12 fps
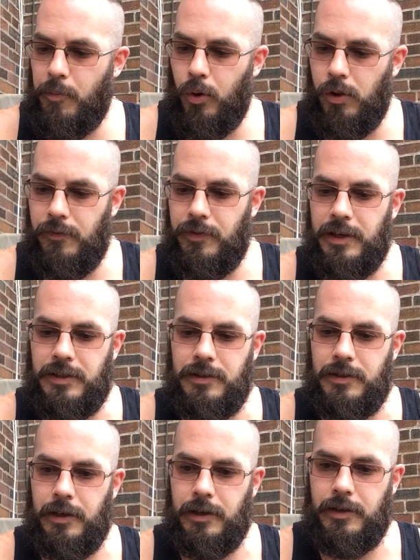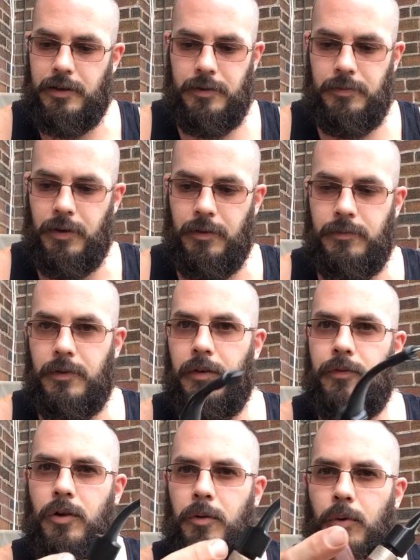bowl of this is like,
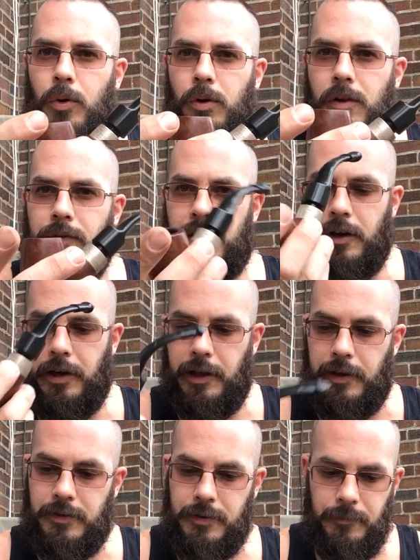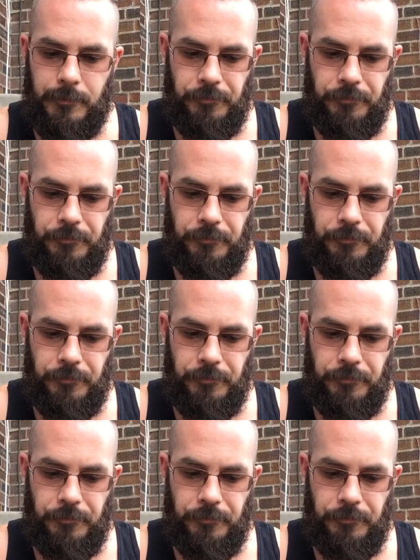a full bowl of the 9S.